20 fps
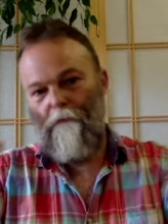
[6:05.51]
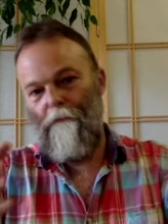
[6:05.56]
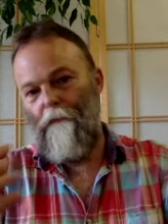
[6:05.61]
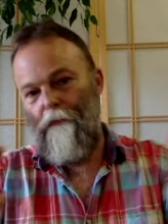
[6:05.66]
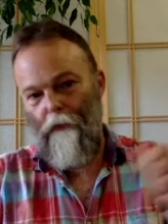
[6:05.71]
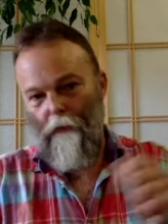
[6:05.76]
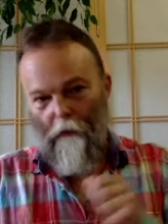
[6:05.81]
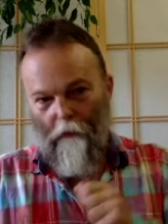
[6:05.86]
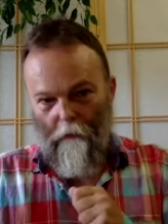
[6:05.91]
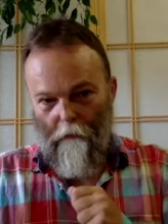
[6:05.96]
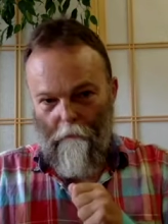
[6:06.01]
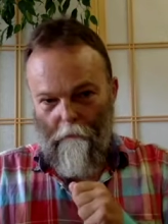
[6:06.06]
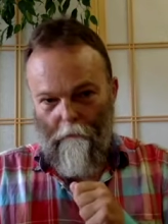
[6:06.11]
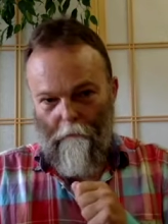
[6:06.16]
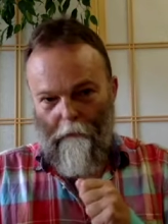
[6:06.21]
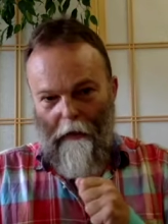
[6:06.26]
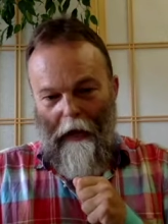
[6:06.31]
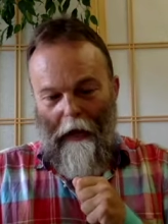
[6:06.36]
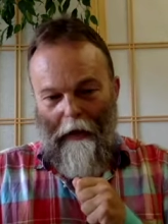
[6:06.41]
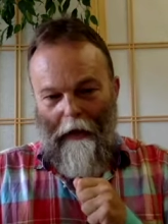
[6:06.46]
pull
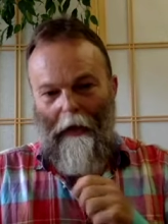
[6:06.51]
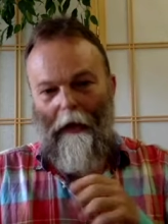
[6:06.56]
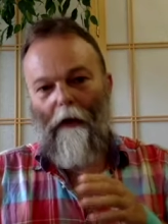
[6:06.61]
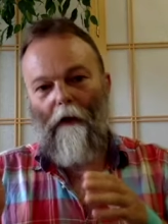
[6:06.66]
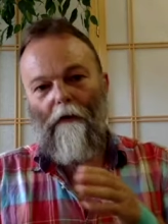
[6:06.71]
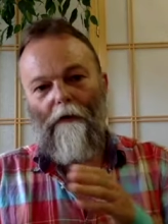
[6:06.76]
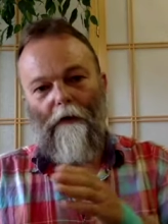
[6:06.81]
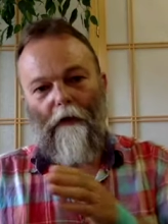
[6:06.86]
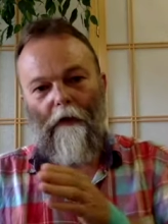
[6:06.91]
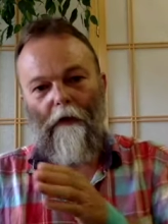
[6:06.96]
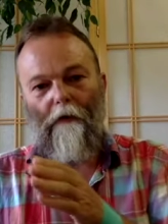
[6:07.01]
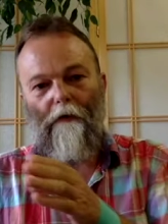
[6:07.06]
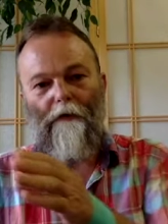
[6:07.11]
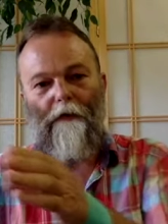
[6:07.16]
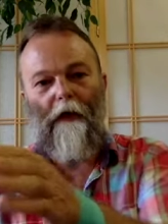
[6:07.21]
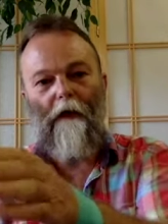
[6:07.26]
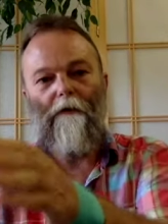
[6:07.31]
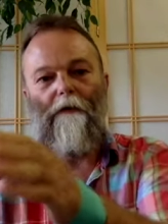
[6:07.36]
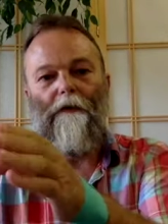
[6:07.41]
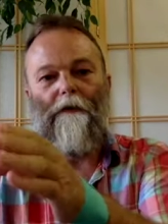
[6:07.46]
back out and go
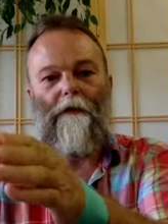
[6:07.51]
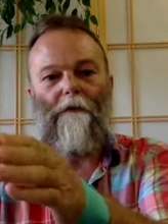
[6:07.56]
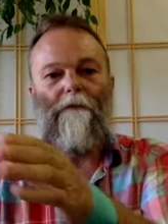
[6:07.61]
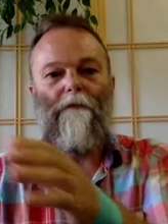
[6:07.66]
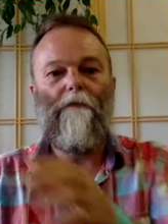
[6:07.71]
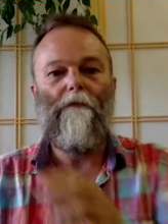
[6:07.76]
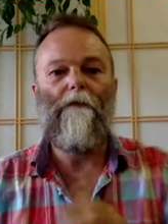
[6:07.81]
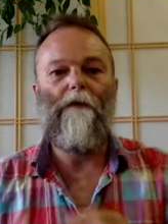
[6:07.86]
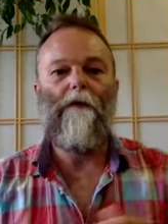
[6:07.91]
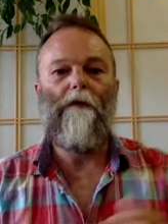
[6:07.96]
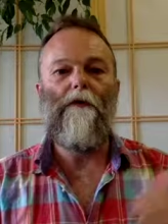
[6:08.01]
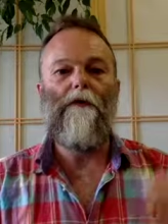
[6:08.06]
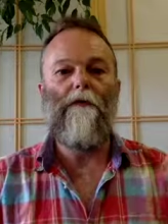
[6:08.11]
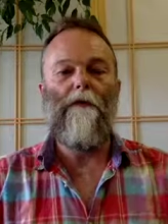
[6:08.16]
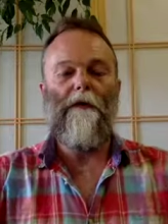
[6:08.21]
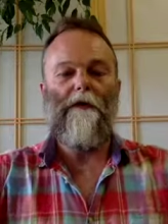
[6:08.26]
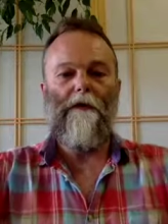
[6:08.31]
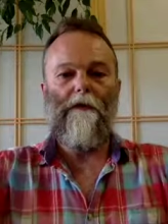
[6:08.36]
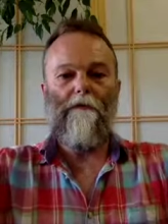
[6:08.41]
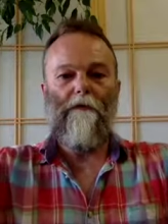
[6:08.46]
down a different route,
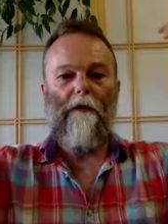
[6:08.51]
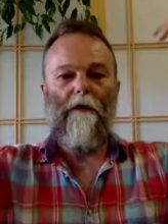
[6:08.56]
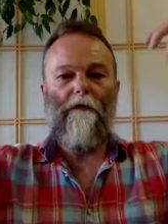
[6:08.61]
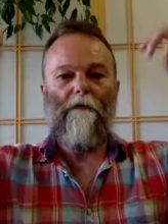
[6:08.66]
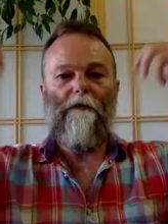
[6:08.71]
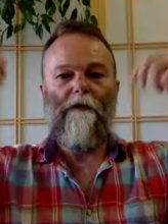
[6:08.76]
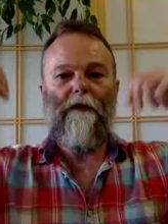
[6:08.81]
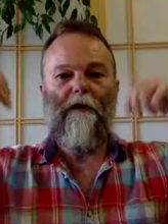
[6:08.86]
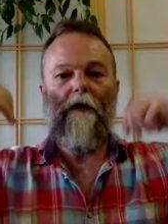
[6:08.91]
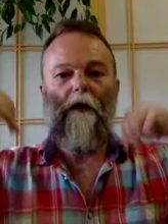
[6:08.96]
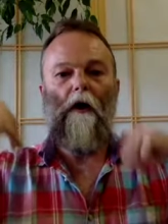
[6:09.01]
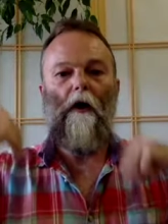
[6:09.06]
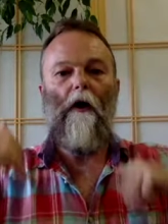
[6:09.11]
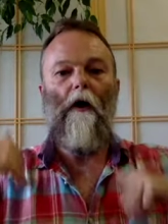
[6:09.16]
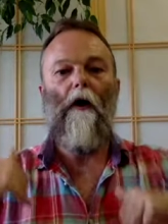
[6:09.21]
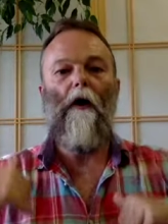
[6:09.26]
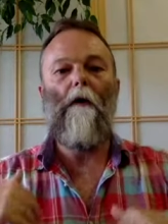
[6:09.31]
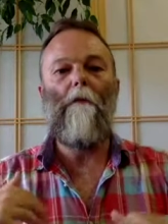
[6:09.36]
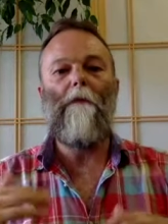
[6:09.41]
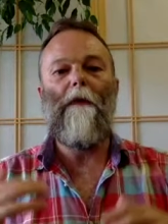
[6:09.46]
which is one of
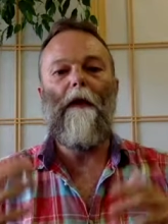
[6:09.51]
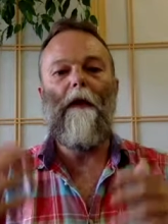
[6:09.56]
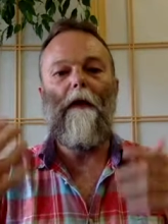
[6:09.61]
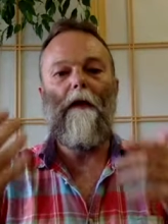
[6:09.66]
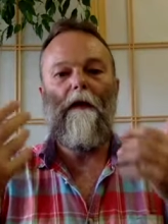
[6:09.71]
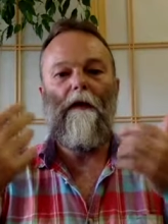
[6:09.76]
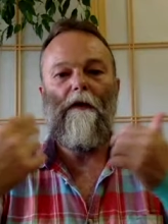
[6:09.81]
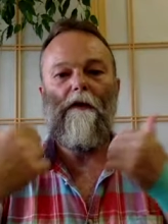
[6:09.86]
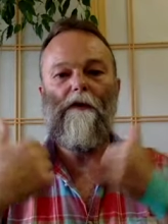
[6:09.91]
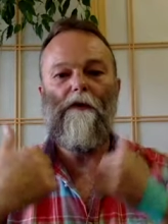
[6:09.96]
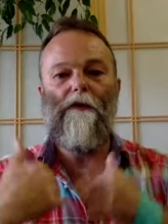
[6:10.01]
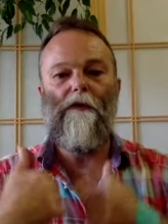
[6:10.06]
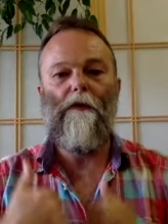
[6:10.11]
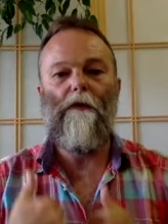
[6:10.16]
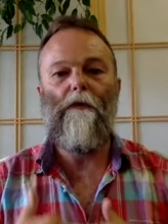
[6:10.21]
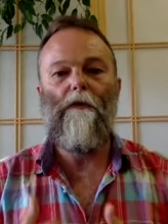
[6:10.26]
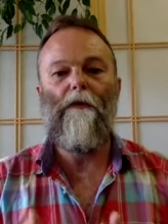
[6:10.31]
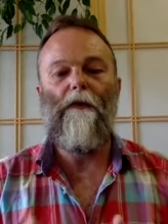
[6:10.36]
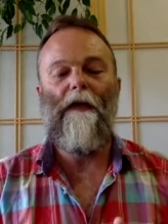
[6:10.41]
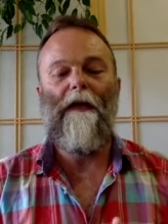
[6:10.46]
calming,
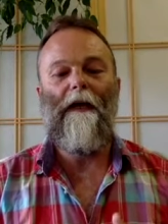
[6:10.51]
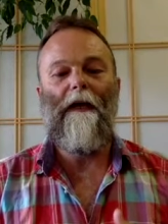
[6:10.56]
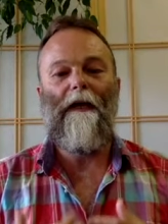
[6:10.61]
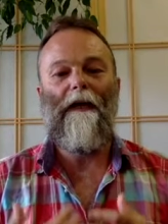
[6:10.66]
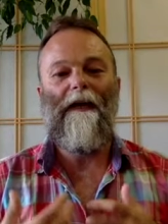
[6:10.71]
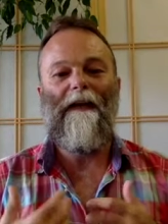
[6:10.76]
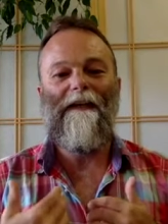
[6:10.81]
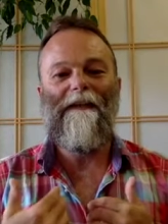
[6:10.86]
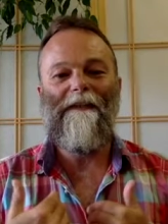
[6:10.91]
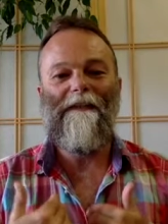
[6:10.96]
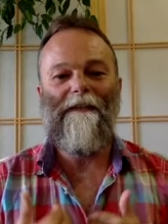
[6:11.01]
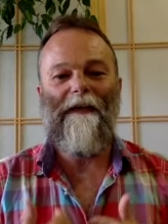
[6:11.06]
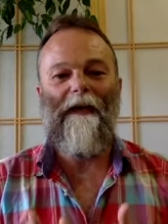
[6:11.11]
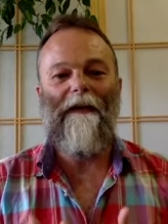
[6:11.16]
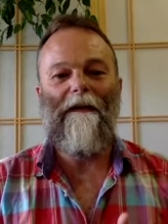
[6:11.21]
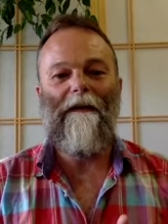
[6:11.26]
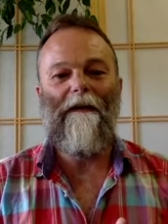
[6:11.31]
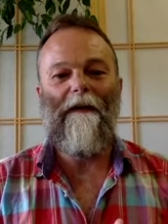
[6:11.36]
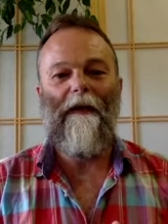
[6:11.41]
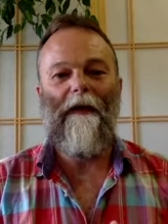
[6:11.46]
soothing,
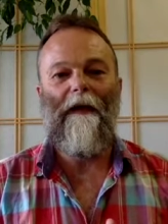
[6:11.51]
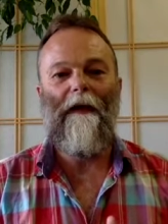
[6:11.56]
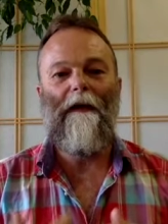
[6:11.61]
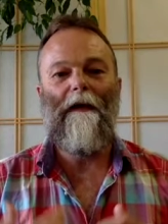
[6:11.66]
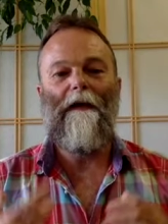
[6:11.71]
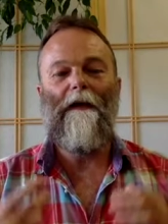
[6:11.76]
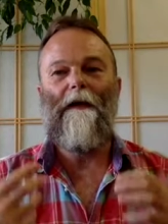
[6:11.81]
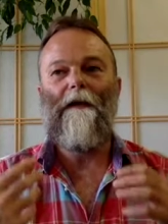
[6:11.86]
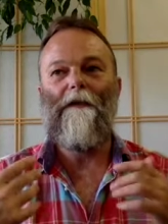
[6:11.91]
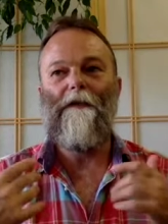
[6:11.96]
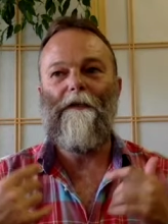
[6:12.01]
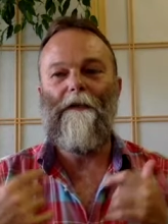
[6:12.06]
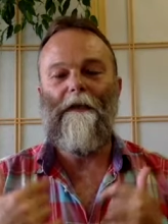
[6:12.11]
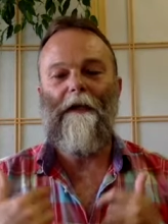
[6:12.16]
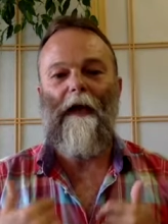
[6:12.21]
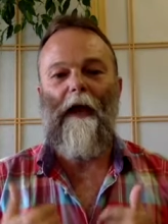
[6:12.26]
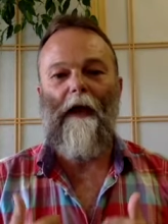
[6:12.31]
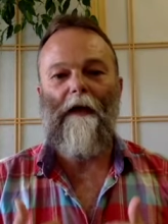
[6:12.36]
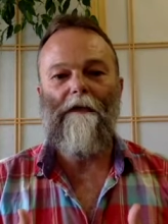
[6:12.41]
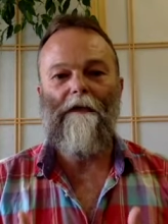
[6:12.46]
settling,
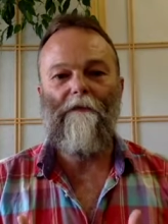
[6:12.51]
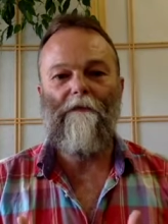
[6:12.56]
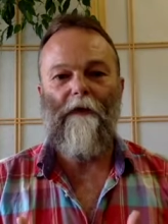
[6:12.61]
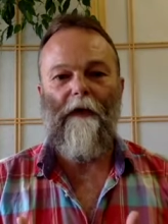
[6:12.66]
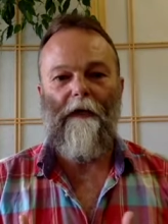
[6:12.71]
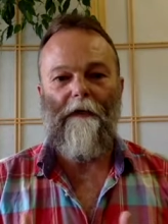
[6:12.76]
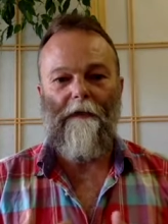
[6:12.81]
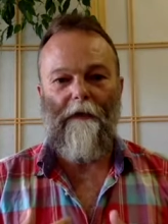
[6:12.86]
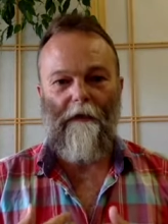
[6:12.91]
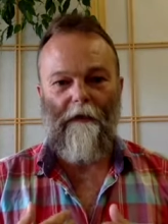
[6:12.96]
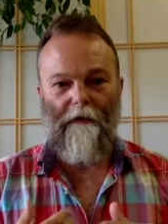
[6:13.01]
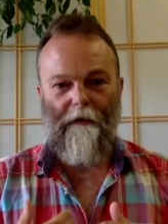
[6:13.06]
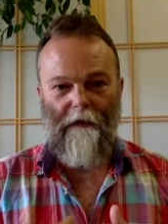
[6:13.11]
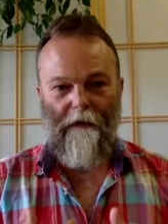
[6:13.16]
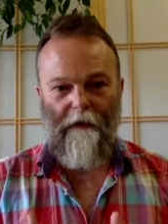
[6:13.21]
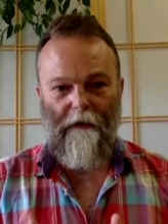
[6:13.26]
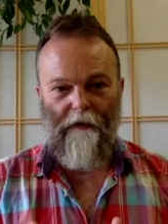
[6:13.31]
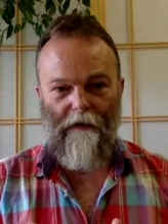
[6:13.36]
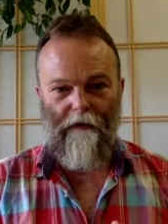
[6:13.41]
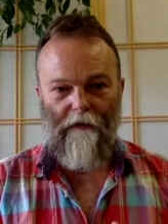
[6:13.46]
deactivating,
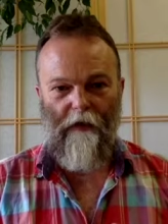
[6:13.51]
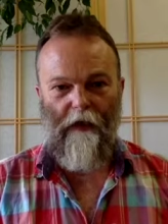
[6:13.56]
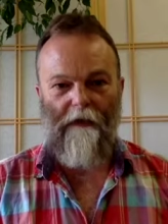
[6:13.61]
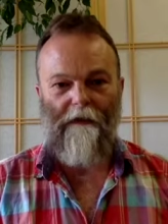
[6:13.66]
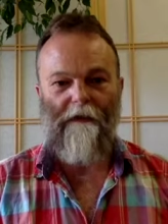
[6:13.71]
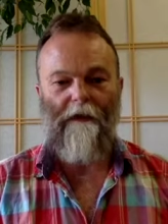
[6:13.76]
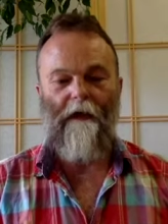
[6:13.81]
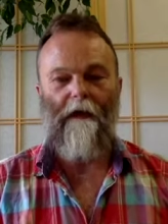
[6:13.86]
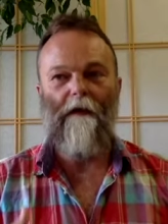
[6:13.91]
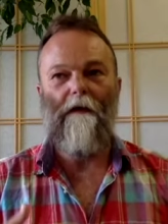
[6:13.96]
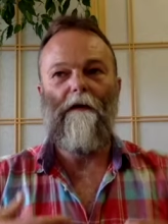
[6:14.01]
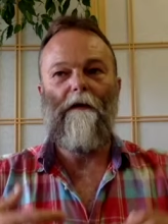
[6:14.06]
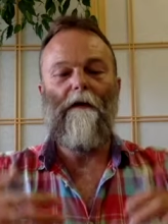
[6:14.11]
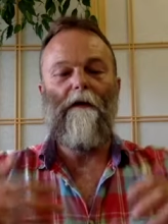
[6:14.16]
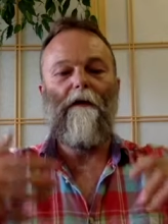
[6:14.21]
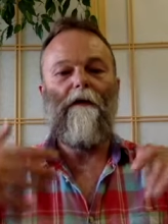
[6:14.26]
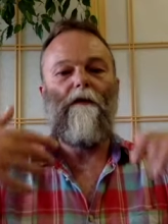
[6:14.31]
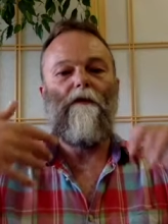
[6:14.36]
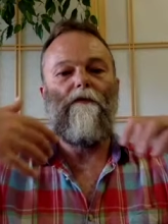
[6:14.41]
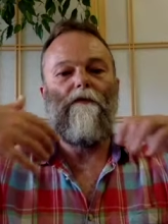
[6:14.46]
de stressing,
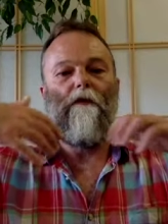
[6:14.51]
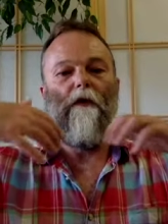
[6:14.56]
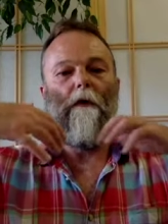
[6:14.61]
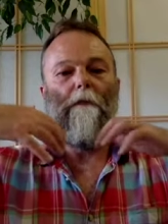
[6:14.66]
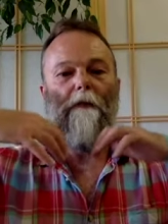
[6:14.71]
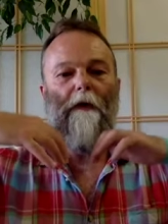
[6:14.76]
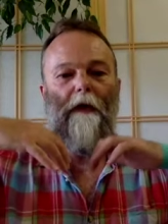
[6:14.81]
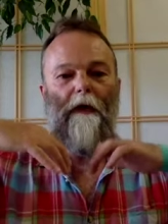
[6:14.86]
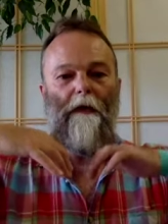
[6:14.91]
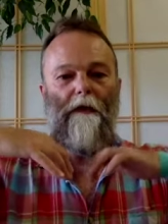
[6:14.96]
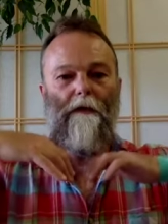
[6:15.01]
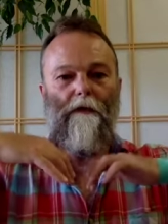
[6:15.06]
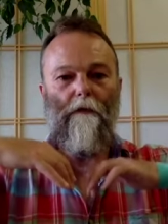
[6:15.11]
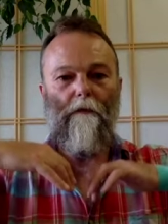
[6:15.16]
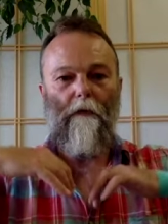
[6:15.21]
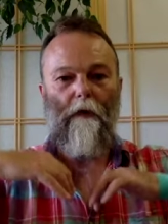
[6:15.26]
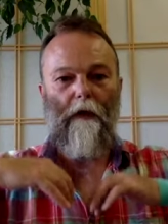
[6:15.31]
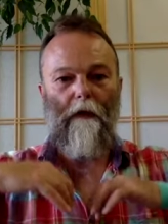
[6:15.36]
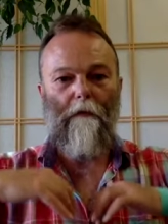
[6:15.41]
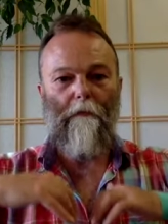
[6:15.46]
dropping into
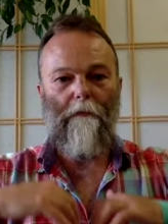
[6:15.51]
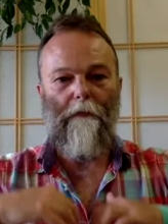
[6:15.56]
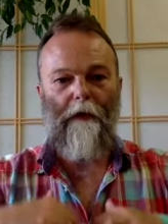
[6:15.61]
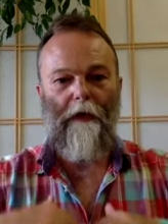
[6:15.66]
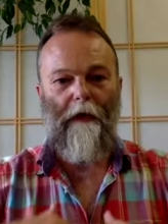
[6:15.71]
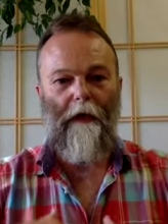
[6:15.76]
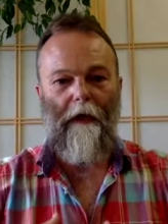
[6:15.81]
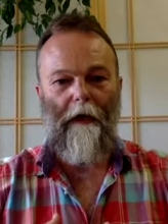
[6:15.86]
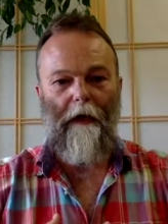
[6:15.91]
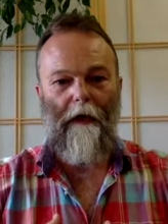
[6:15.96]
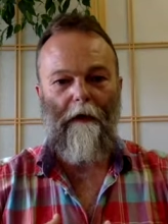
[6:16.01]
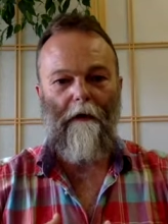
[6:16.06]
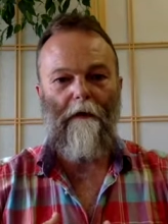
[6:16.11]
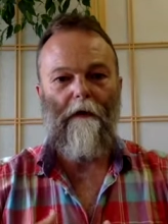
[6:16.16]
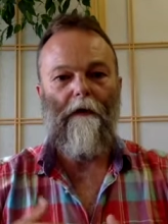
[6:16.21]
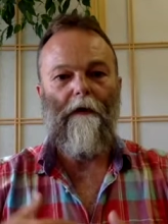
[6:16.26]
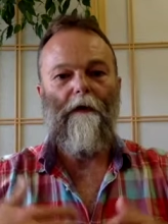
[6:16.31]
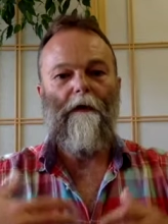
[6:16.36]
well being.